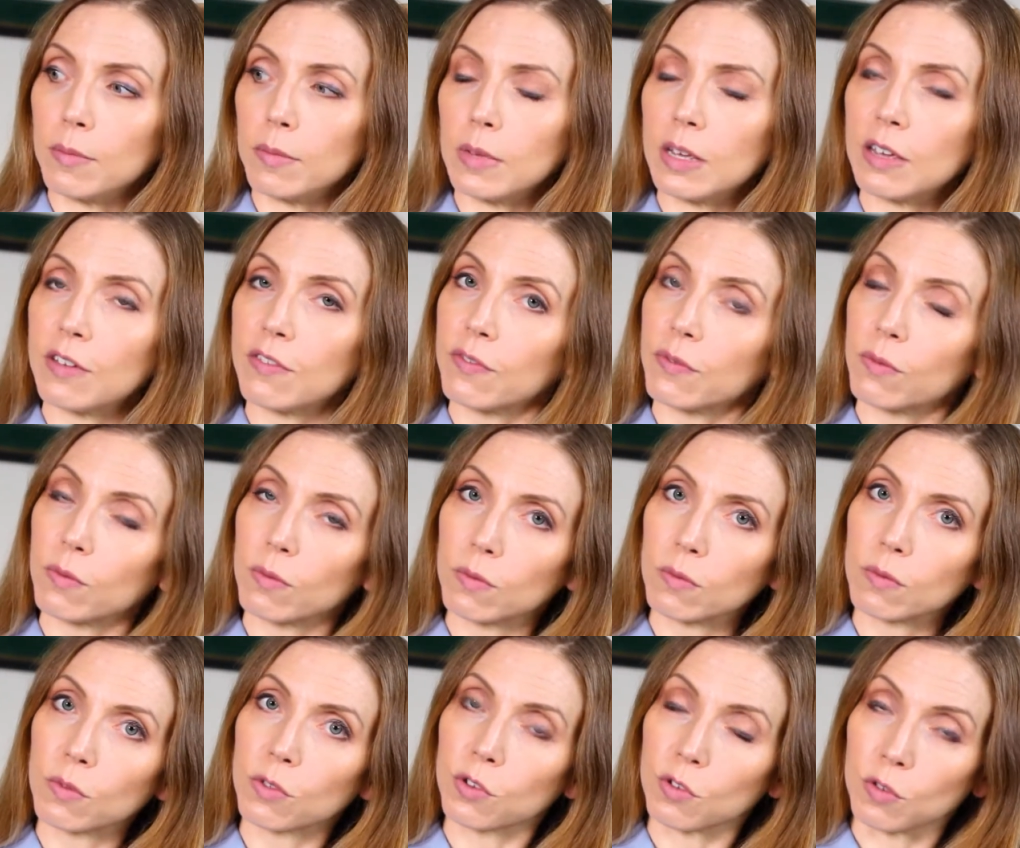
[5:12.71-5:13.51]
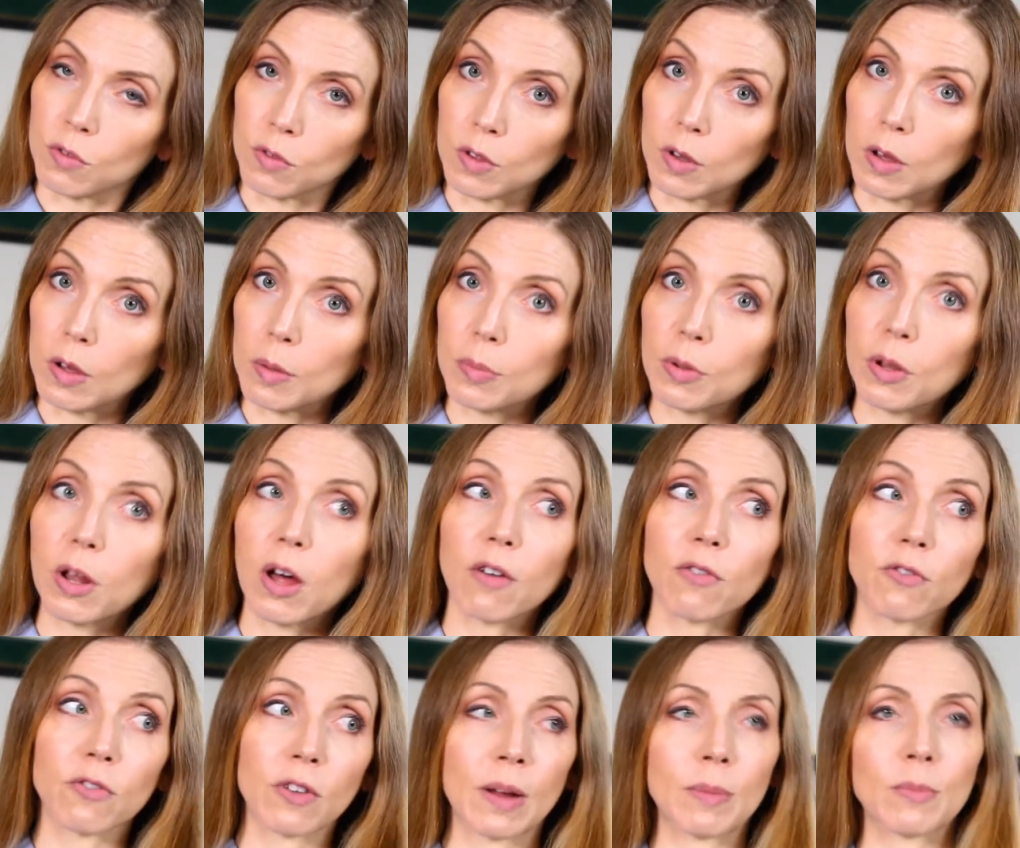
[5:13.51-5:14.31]
if through the
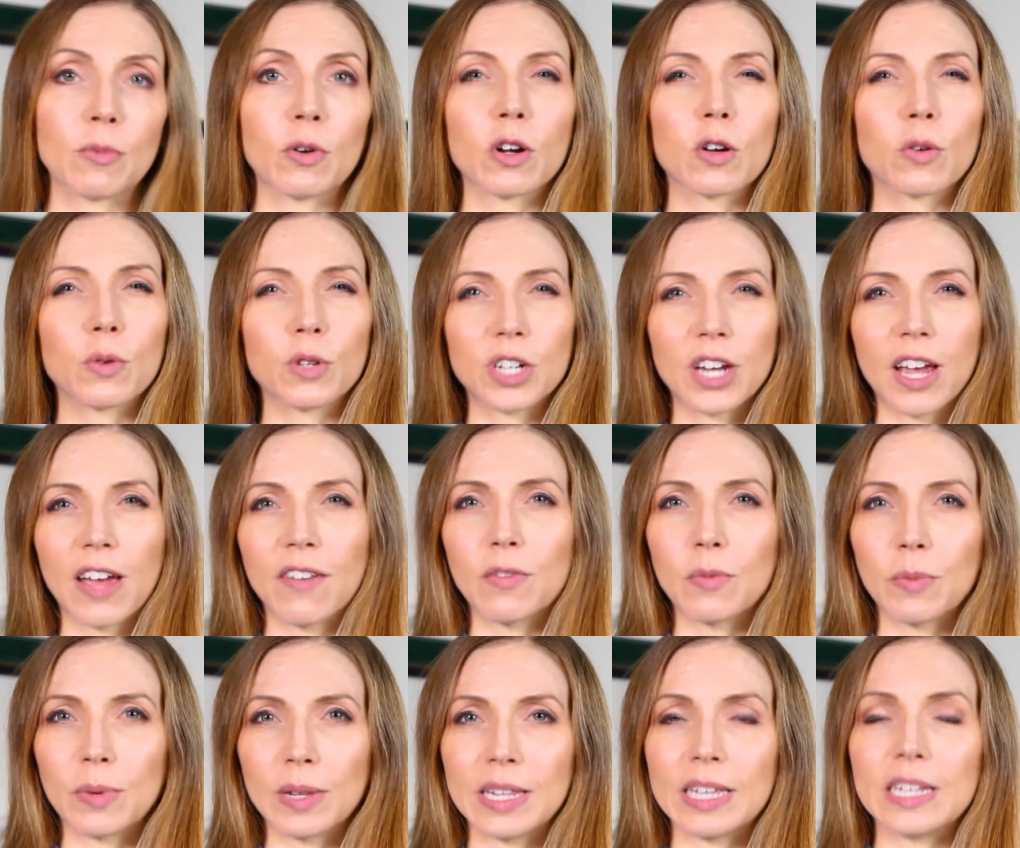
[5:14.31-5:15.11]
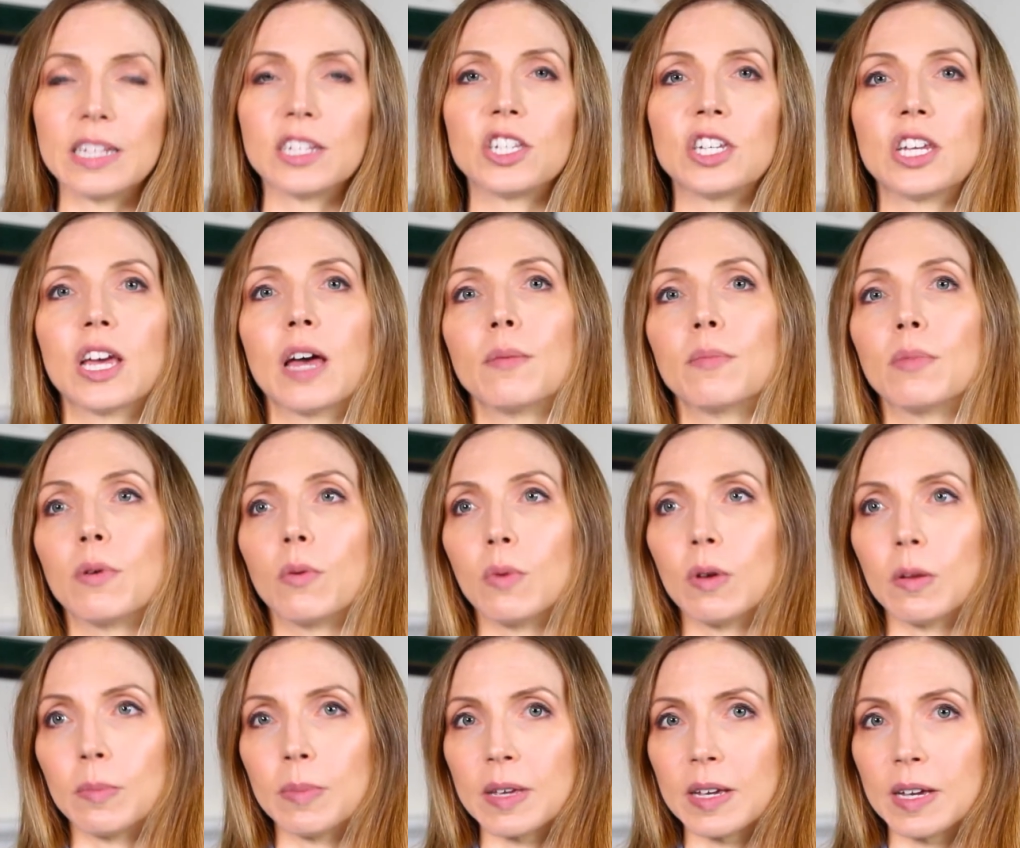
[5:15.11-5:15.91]
plot framework, which I haven't released yet, but
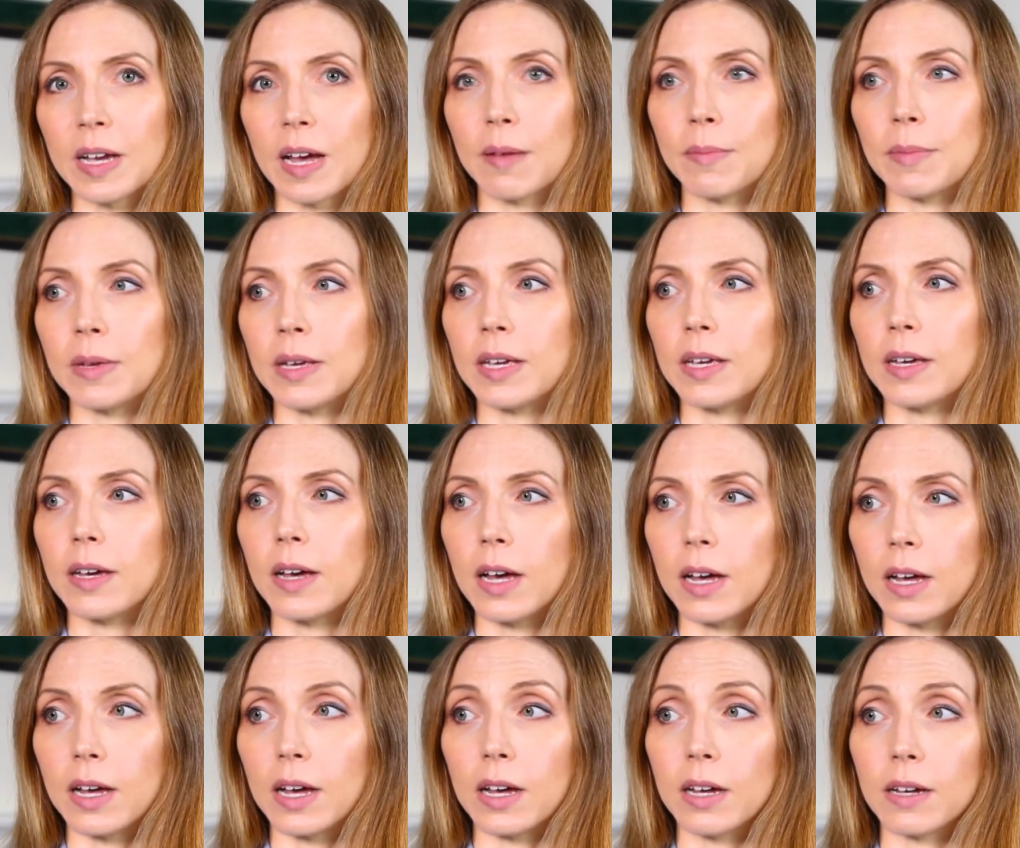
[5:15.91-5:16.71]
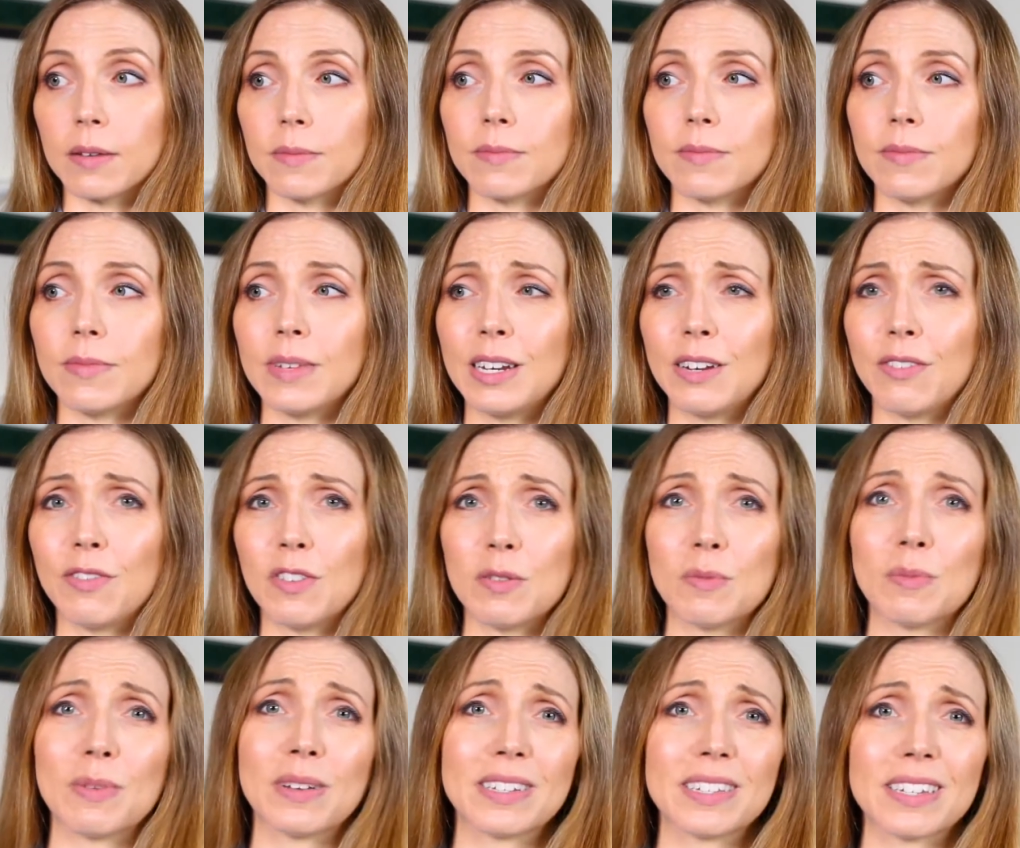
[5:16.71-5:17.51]
will be coming in a
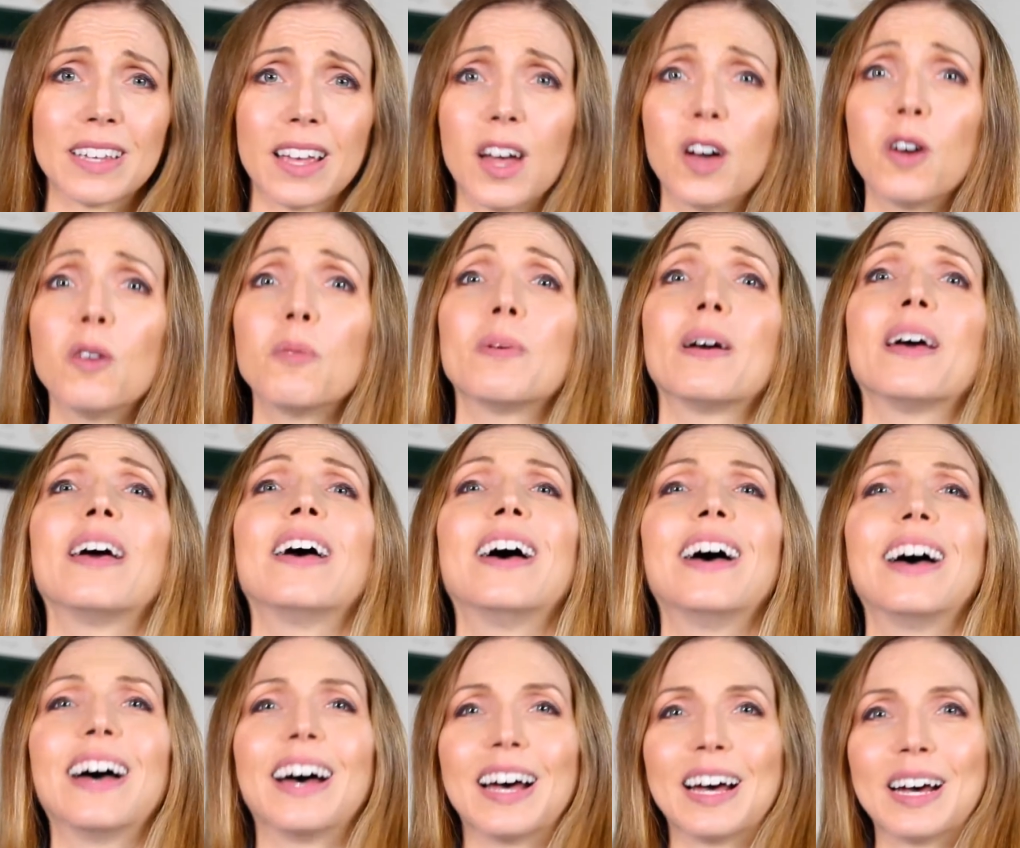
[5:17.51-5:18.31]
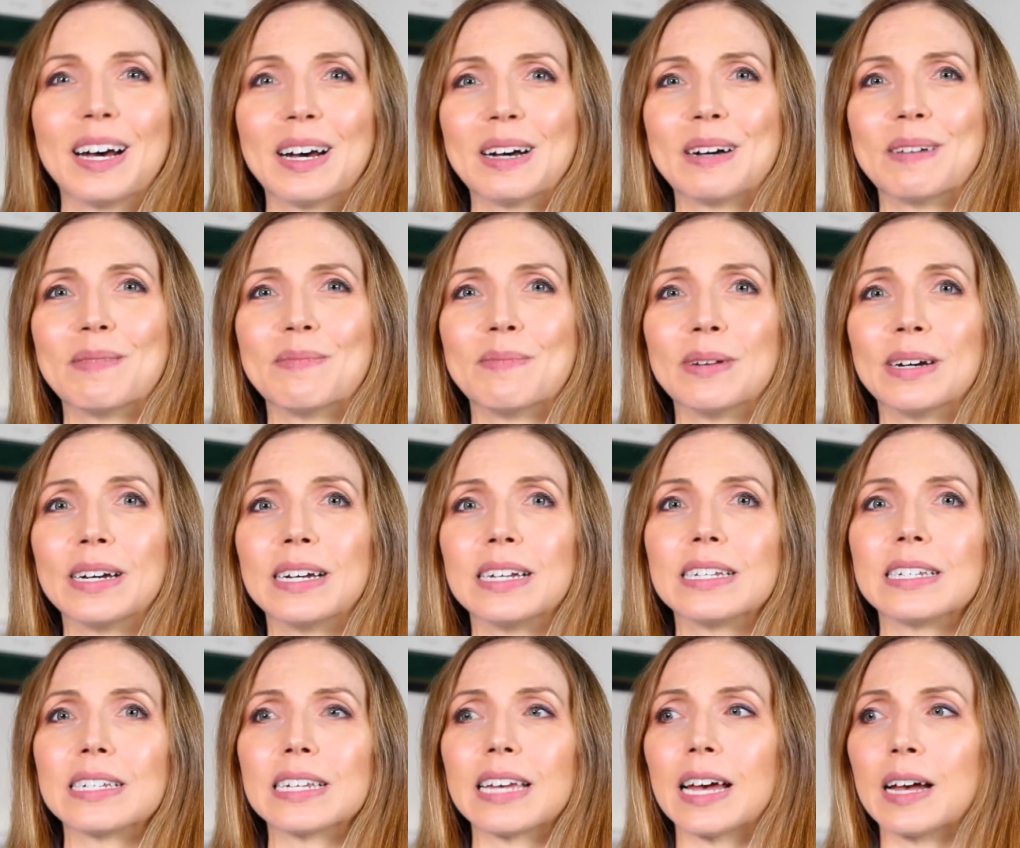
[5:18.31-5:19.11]
few months, I hope.
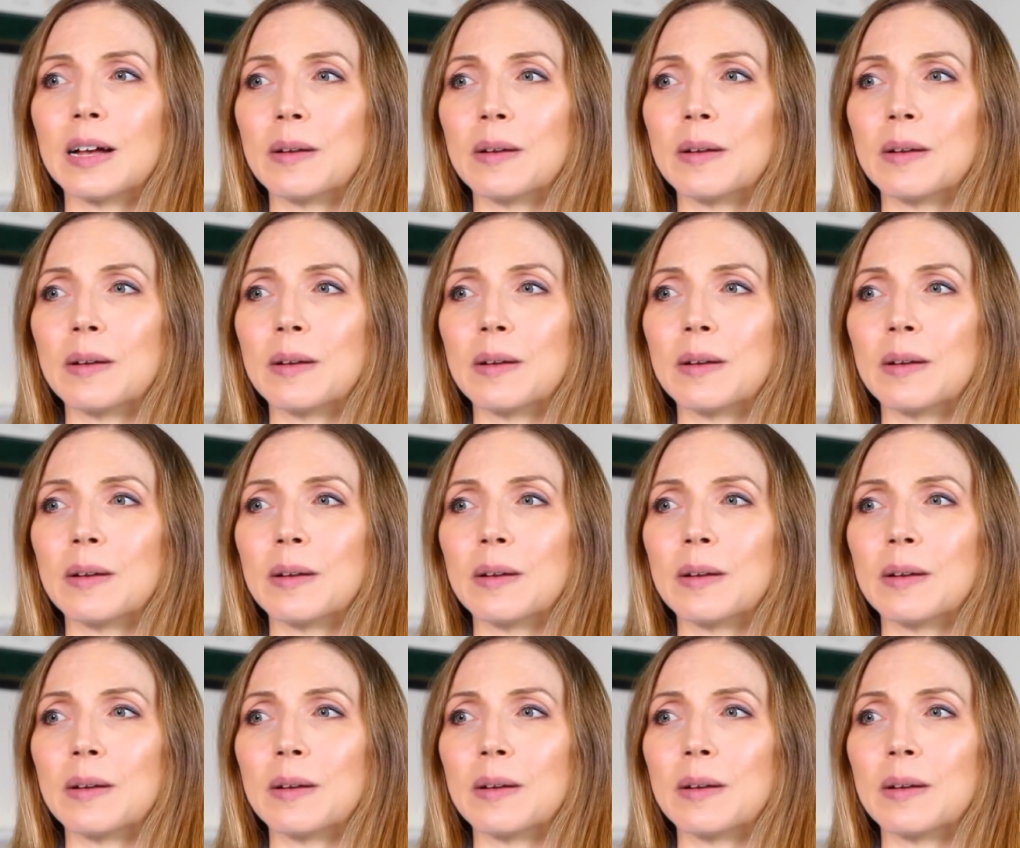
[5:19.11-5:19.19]
But